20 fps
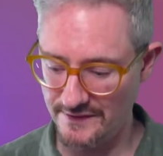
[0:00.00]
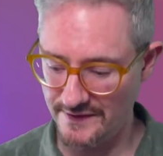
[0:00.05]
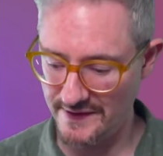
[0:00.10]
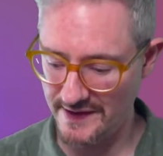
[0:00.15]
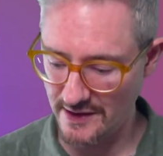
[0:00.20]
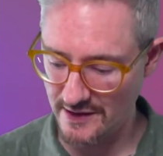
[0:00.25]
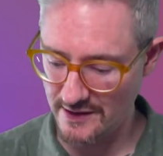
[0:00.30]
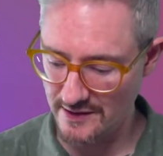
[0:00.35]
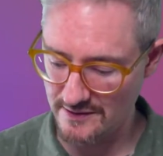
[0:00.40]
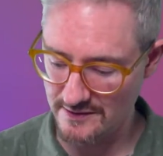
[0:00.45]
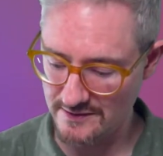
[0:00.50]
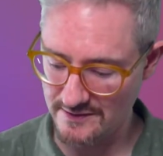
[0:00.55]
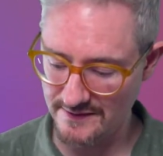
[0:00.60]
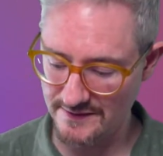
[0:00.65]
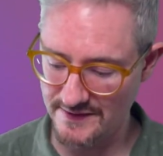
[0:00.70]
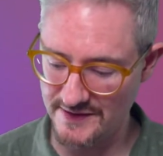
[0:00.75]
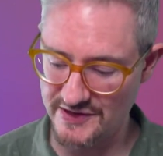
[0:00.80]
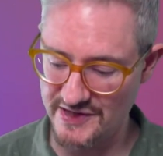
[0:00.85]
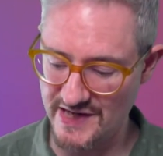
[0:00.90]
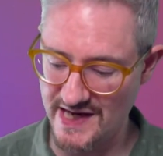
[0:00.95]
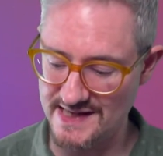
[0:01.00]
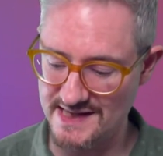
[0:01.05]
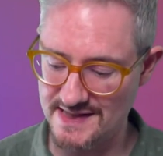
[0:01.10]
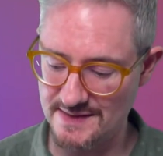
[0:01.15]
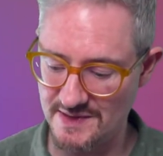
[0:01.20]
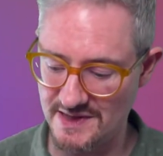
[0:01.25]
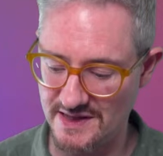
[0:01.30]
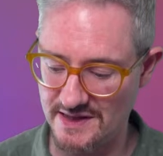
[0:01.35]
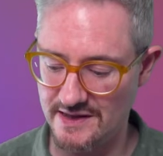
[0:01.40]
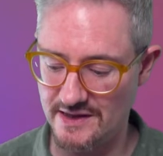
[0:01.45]
if you share
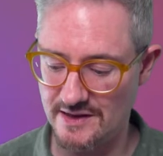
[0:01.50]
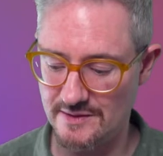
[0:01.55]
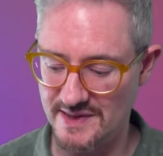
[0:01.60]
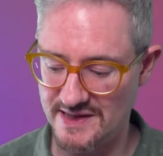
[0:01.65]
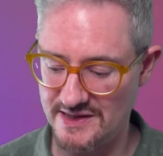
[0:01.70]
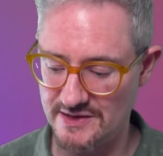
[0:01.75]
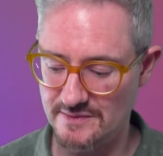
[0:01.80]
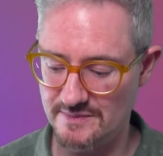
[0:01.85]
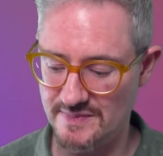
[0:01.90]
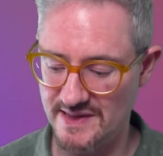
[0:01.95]
something and you go picture